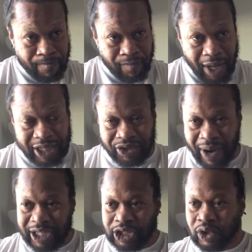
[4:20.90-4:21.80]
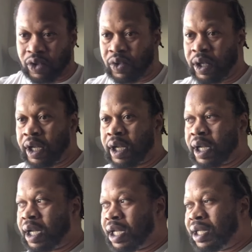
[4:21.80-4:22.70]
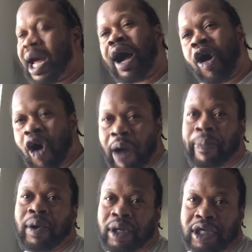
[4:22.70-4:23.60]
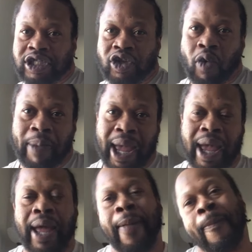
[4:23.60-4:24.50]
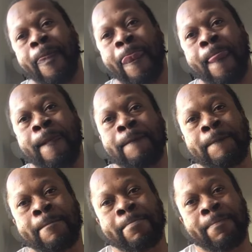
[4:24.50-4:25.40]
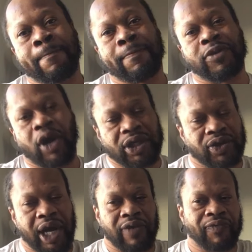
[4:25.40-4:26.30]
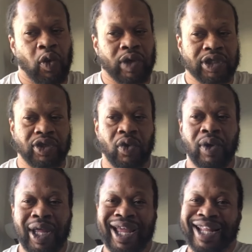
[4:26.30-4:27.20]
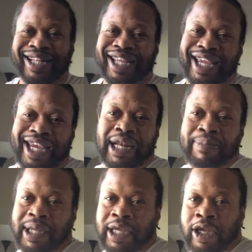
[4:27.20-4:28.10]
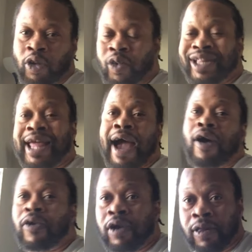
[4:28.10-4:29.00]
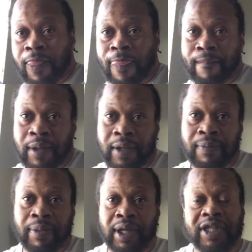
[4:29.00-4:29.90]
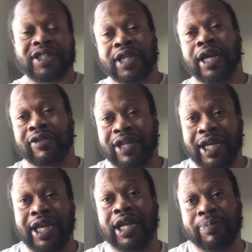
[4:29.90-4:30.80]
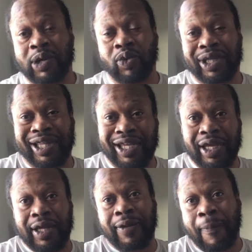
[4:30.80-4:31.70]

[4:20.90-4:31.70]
I try to not harp on us so bad. I try to focus on the enemy without instead of the enemy within.